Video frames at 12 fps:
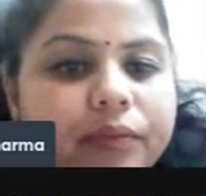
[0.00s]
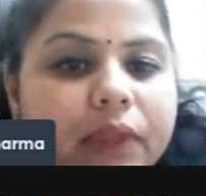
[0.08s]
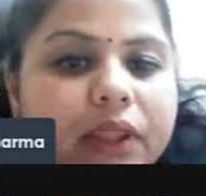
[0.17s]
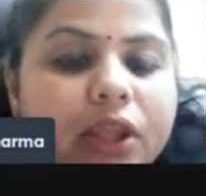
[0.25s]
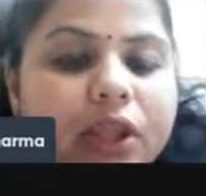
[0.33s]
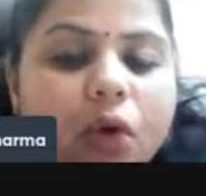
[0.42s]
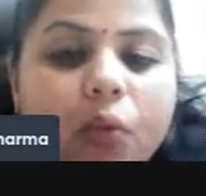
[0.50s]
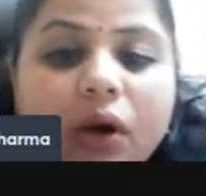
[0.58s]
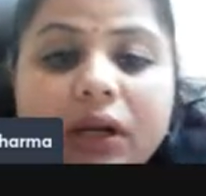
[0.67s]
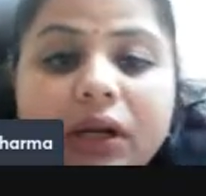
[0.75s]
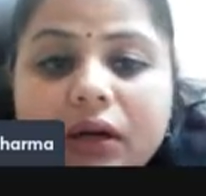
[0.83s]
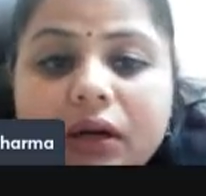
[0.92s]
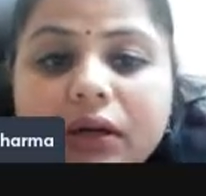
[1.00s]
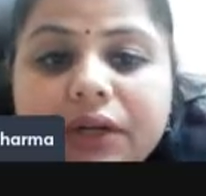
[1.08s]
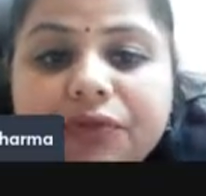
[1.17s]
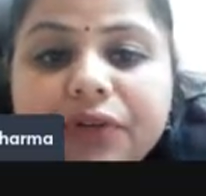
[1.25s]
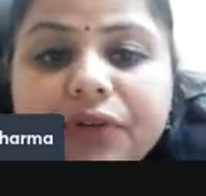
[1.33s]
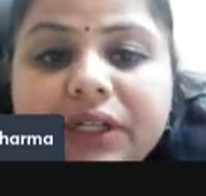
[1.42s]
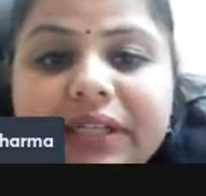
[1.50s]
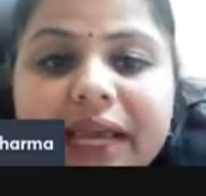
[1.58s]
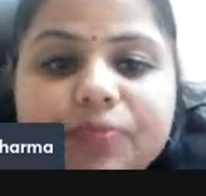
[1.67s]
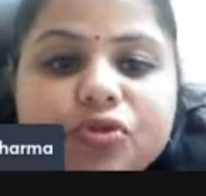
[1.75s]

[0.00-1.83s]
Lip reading: Now, what different types